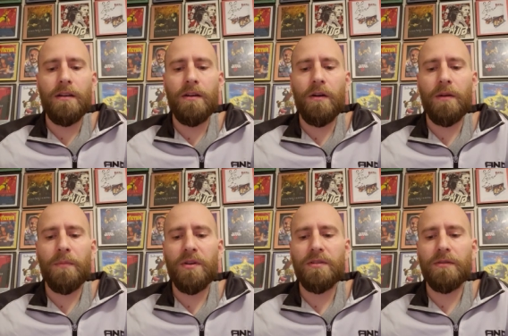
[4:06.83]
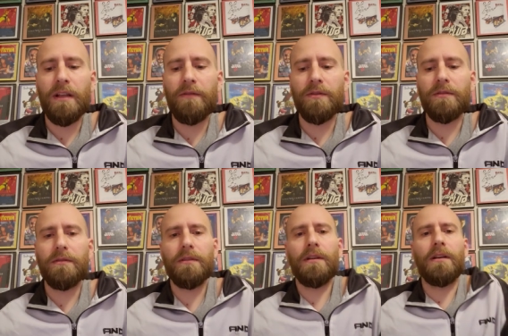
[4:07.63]
you know, on a personal level
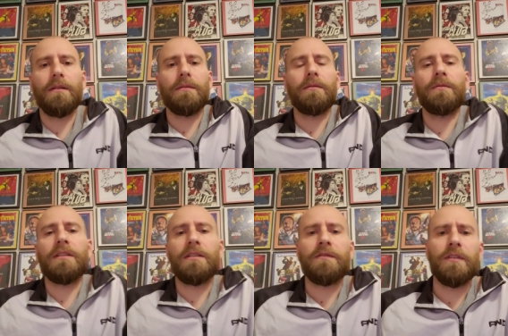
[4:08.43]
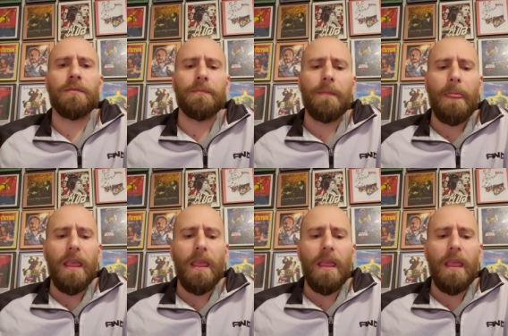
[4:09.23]
uh, with this film.